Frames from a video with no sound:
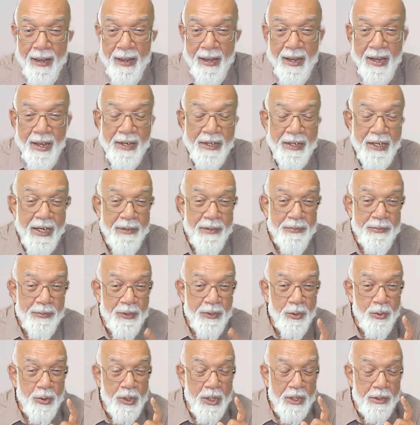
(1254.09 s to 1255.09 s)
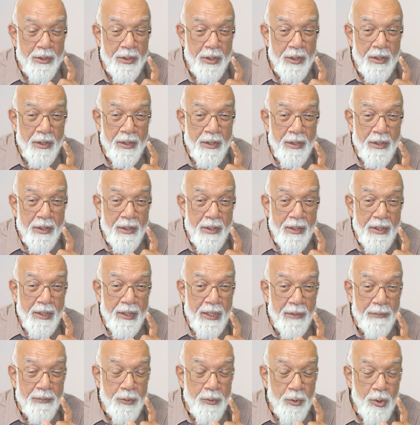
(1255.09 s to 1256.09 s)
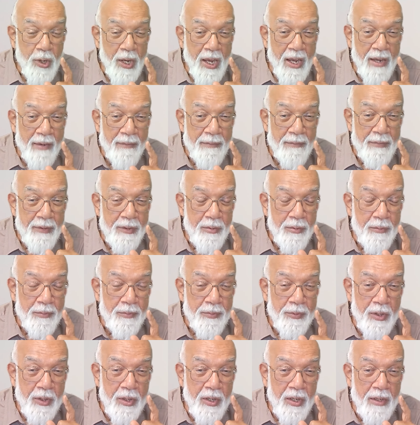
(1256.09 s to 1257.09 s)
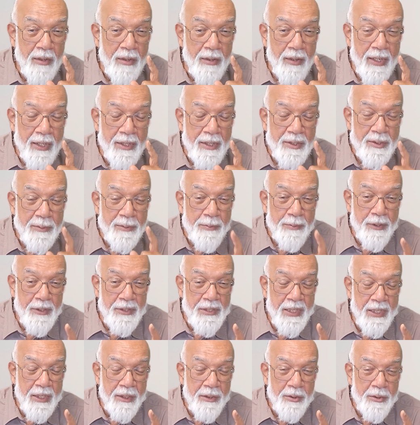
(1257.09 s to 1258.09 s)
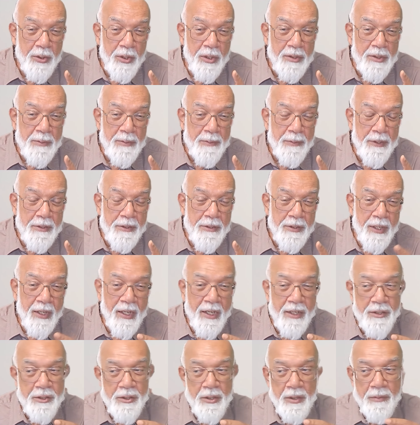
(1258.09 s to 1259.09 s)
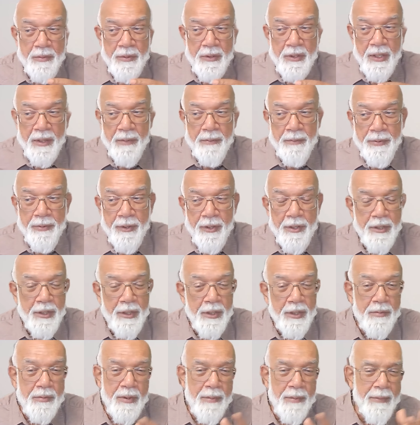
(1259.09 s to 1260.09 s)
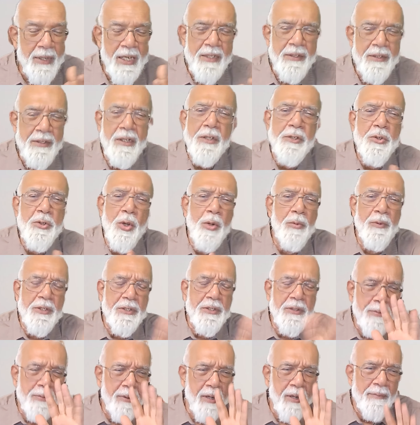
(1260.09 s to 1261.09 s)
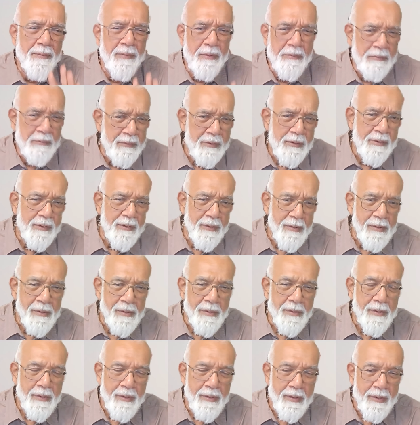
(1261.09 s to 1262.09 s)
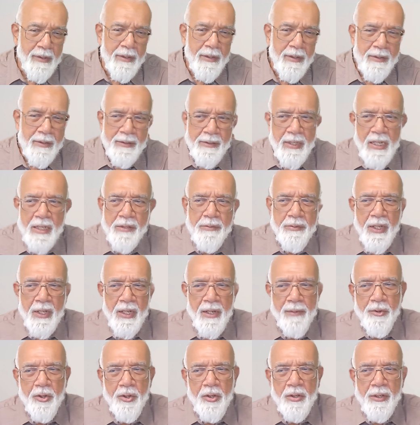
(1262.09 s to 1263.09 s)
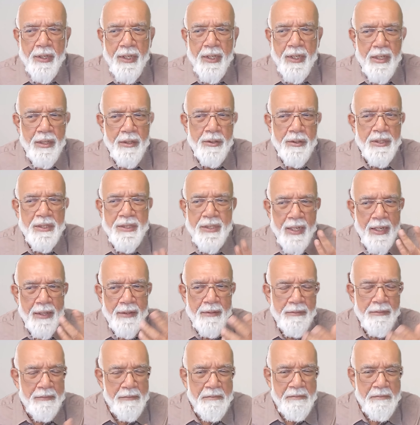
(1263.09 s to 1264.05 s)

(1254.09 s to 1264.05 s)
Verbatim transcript: and if you are if you have if you are expressing thought speech and action with the impurity of the mind there is always a problem that we have already understood.